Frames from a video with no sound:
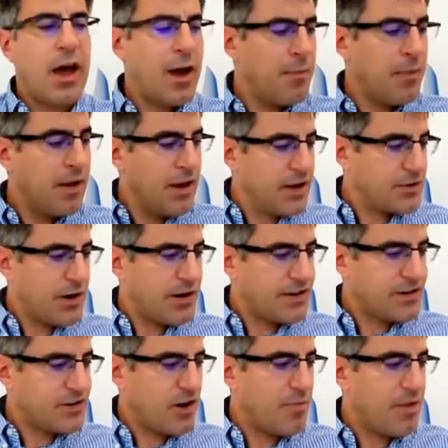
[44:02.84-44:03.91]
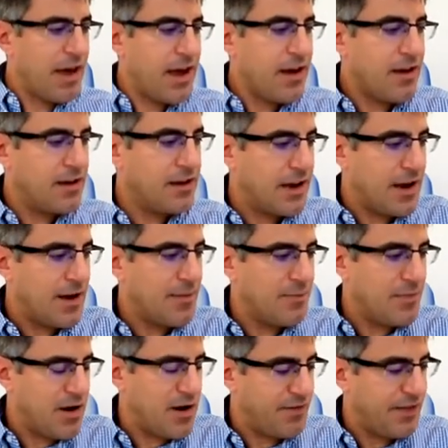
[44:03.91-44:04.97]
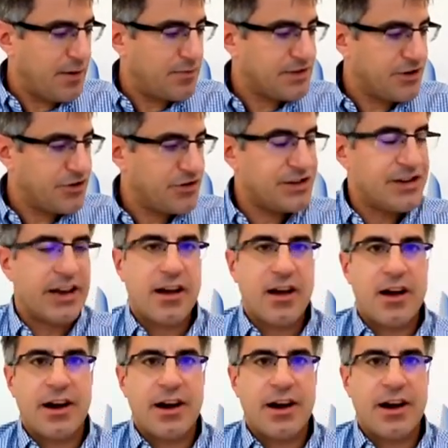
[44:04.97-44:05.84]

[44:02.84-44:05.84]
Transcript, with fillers: Um, so I'm going to stop there. Um, hopefully that was interesting.